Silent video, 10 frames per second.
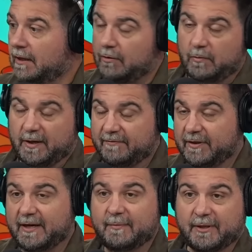whatever
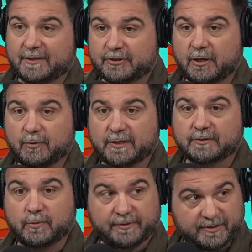the name of that show
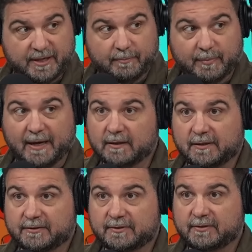is with Skip
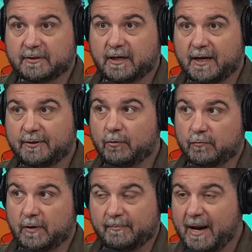Bayless. Mm-hmm.
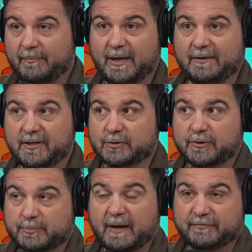I'm not being
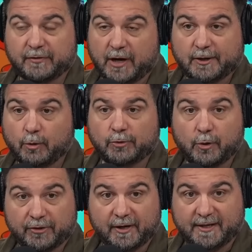disrespectful there. I don't
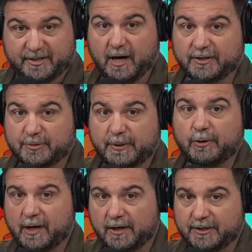know that. Is it
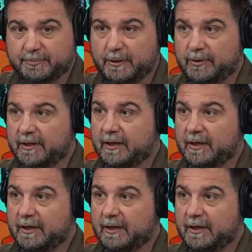Undisputed? Undisputed.